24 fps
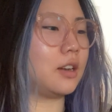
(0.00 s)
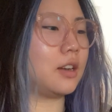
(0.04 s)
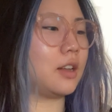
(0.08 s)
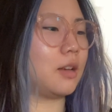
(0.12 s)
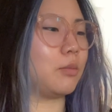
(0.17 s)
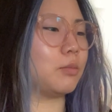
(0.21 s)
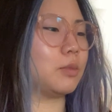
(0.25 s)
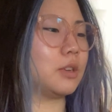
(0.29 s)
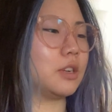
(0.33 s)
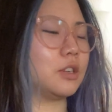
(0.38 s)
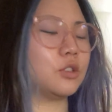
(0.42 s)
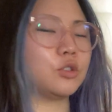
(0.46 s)
I'm
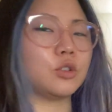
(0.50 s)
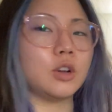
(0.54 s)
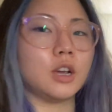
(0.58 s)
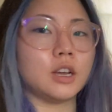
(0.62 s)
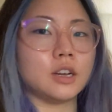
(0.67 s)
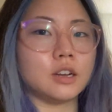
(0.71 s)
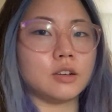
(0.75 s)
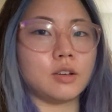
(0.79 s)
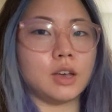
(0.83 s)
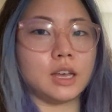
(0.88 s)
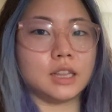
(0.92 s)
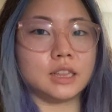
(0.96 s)
gonna try to
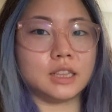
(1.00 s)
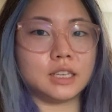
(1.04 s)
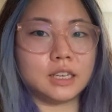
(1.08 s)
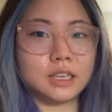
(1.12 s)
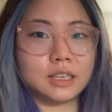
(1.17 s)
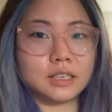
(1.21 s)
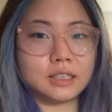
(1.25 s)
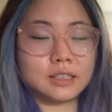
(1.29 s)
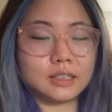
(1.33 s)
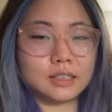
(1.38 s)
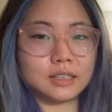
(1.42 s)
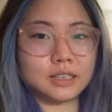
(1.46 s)
at
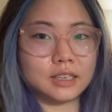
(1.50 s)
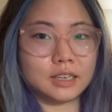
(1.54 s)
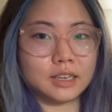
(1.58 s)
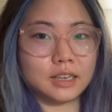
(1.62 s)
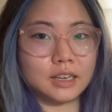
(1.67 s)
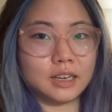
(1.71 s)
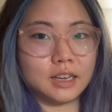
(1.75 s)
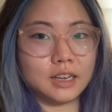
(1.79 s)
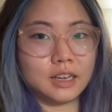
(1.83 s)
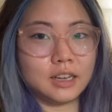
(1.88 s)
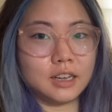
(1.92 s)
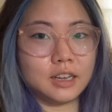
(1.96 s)
least
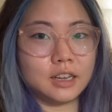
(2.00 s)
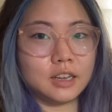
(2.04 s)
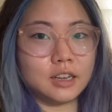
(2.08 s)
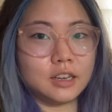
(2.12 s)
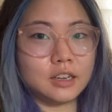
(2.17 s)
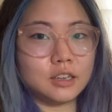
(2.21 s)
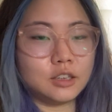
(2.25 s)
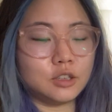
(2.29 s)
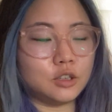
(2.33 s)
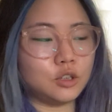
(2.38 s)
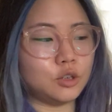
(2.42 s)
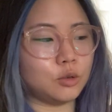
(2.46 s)

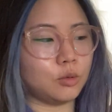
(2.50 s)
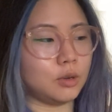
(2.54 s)
do